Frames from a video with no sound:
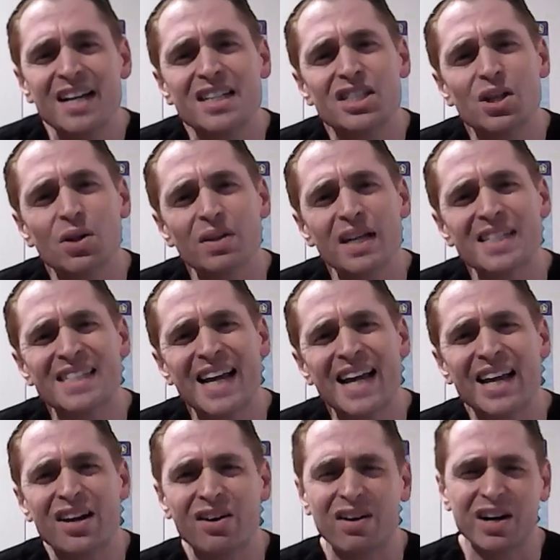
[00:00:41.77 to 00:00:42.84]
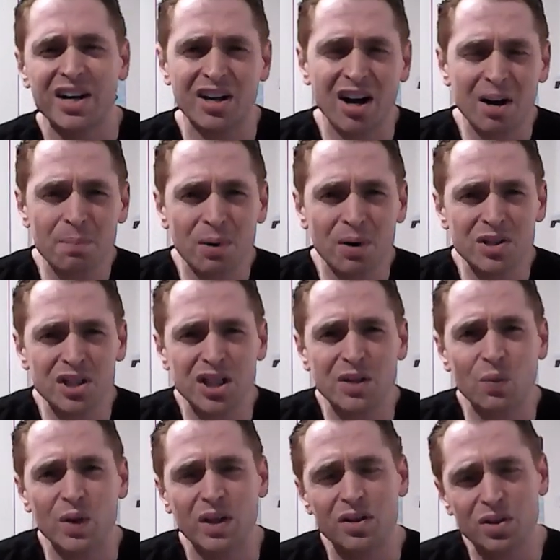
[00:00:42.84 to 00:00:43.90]
So let's say you're a young
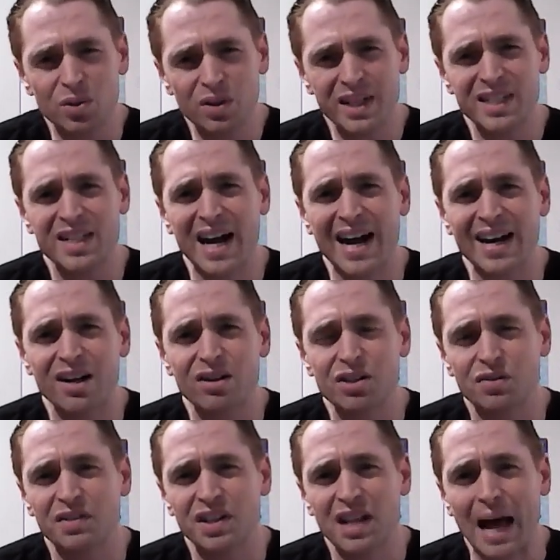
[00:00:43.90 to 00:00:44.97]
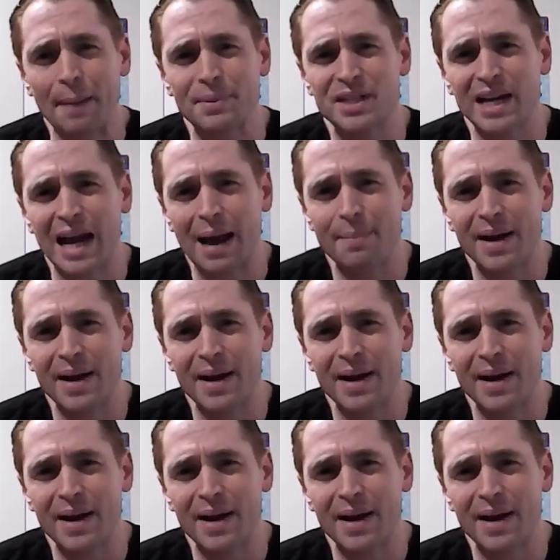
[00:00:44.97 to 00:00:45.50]
person with newly diagnosed relapsing